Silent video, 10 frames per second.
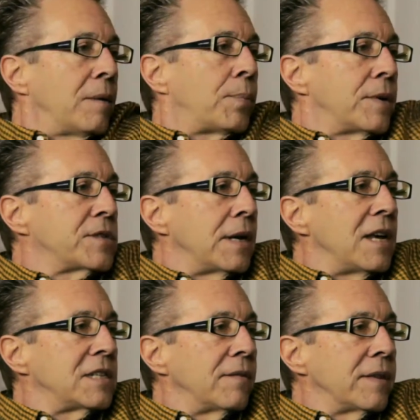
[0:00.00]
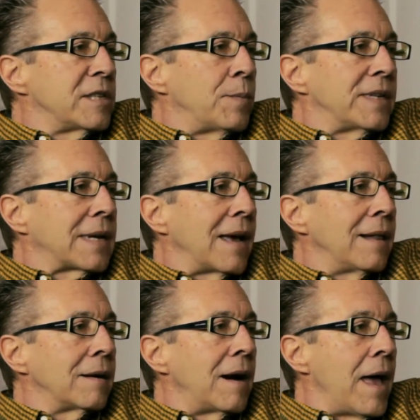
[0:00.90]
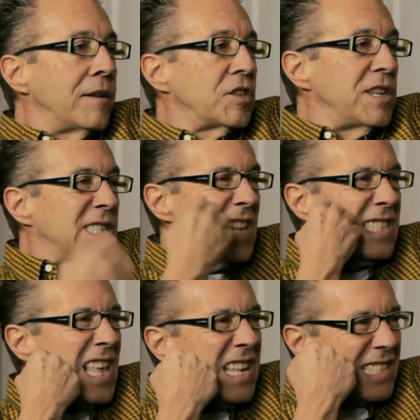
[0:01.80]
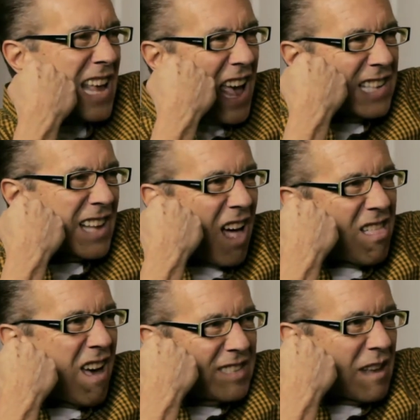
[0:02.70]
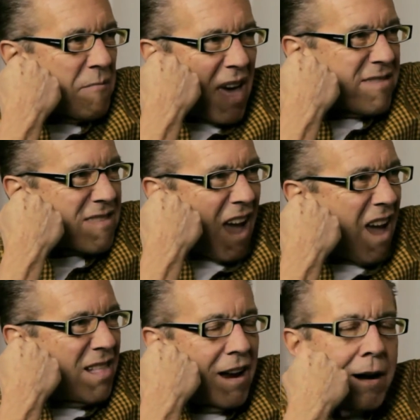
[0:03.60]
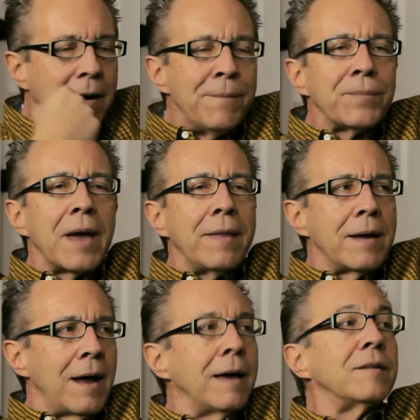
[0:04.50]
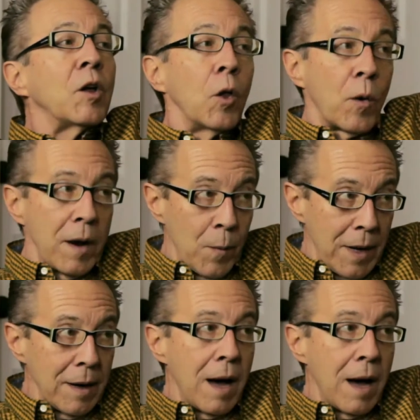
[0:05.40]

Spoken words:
impersonation of Elizabeth Taylor, and she says, this is Elizabeth Taylor. And Gloria went,